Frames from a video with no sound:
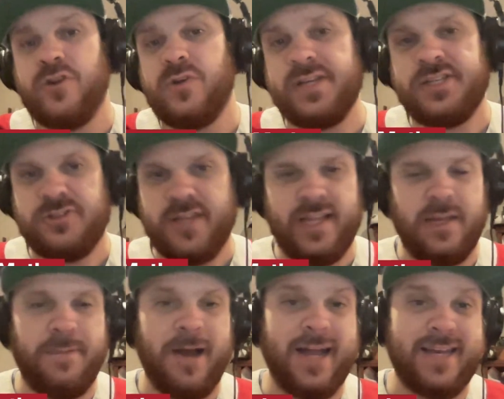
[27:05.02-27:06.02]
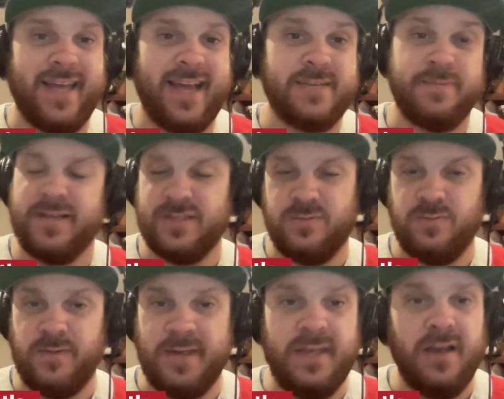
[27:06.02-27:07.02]
you get your daily podcast because
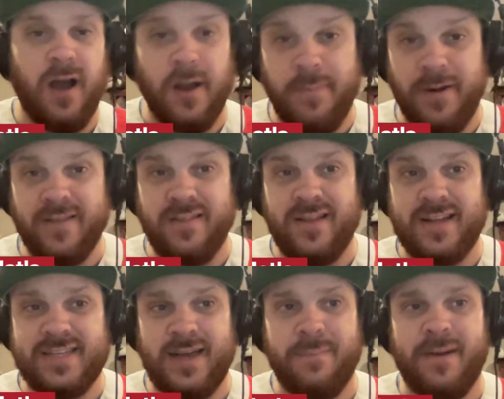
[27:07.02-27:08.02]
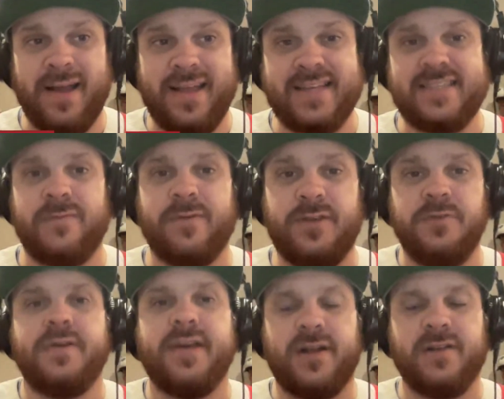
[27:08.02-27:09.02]
we are part of the Locked On Podcast Network. You
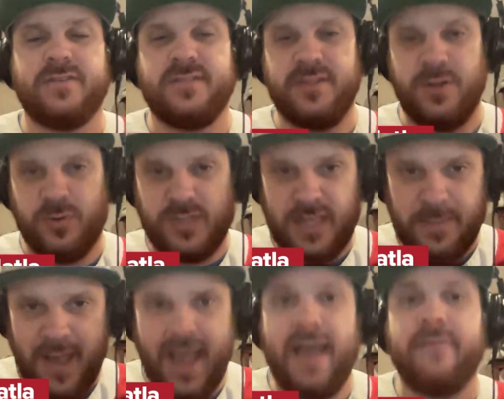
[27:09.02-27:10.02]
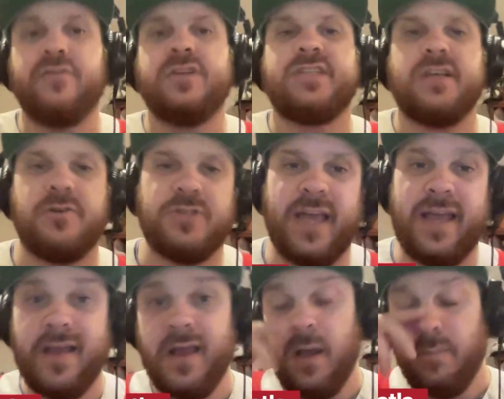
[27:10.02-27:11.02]
get your team every single
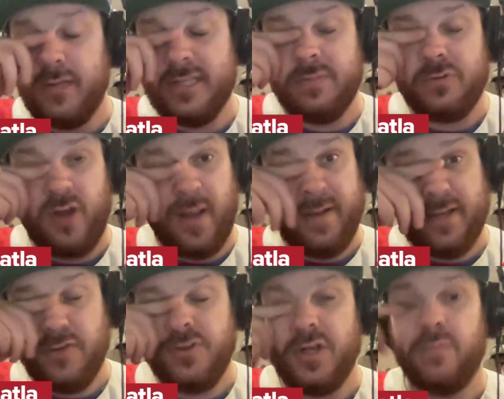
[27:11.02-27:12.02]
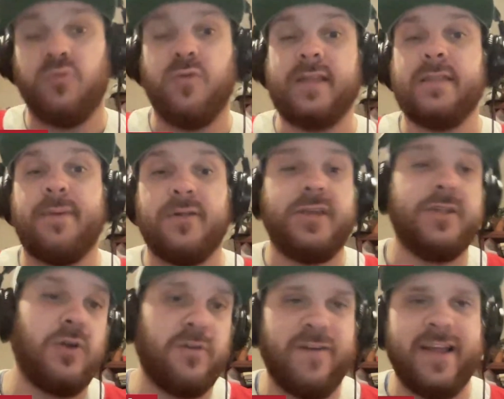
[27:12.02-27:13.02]
day. Please subscribe on YouTube. Ring the bell to get
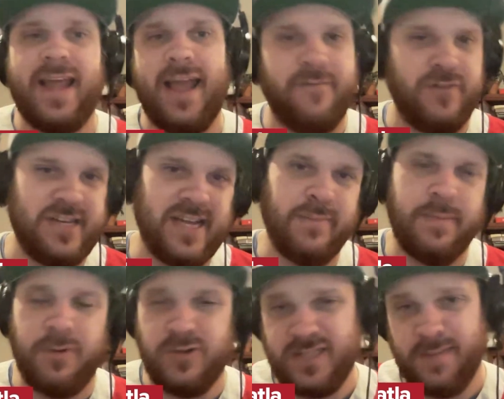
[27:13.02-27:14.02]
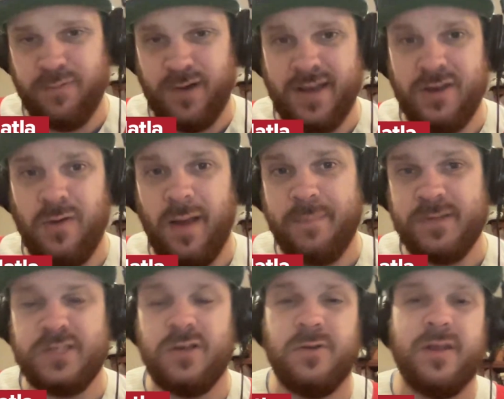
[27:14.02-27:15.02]
notified every time we post a brand new
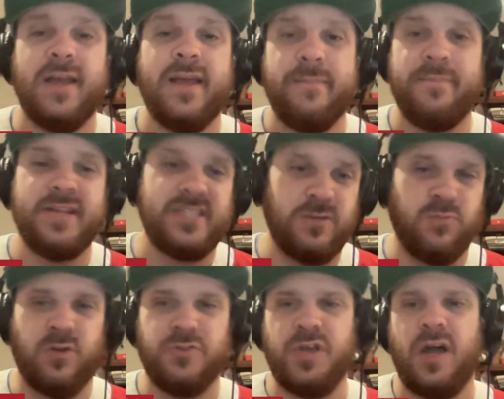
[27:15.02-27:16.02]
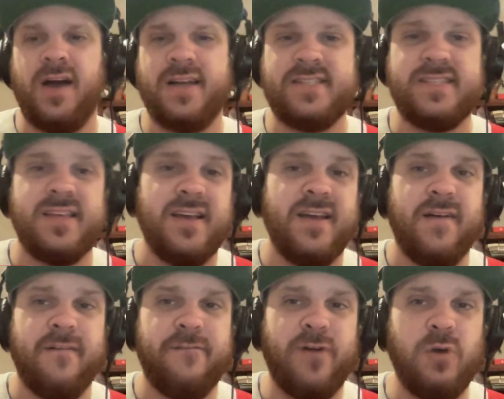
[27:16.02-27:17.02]
episode. It means the world to us.
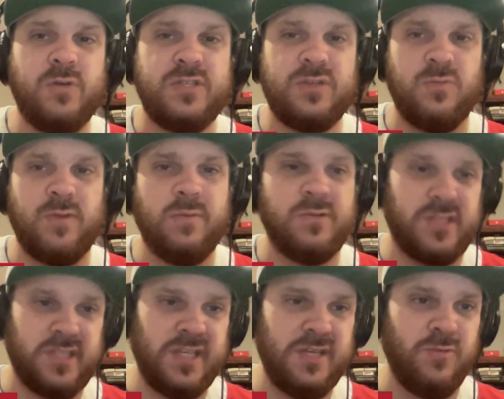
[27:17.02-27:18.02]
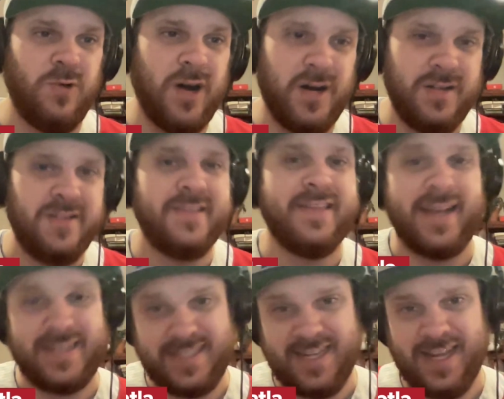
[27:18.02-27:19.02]
Folks, we will see you all
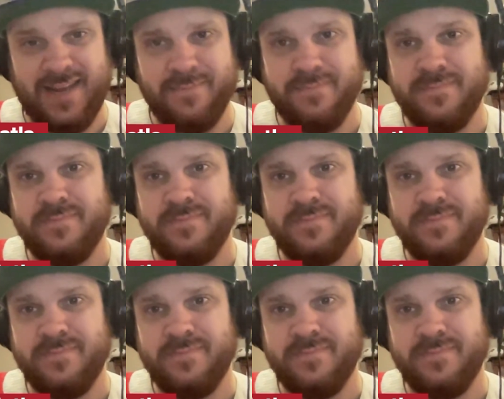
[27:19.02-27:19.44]
next time.